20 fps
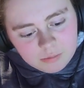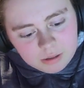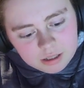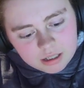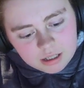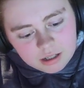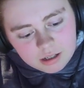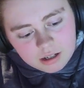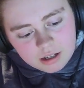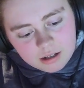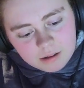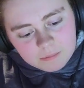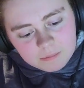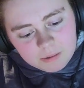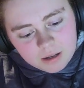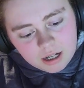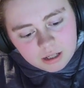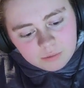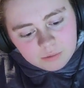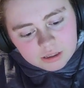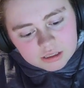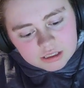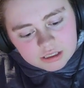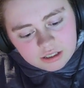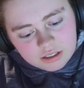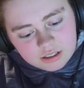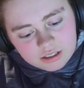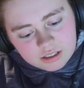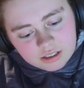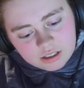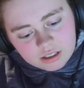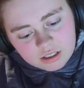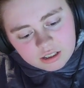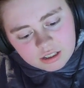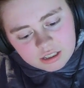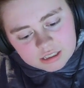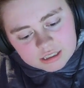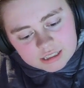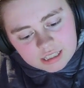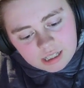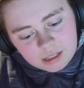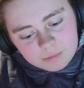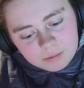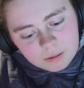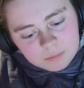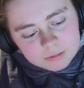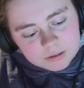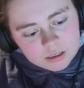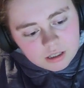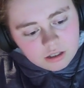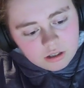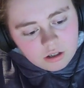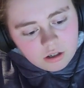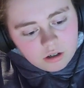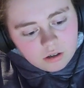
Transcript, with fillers: When the barn was done, saw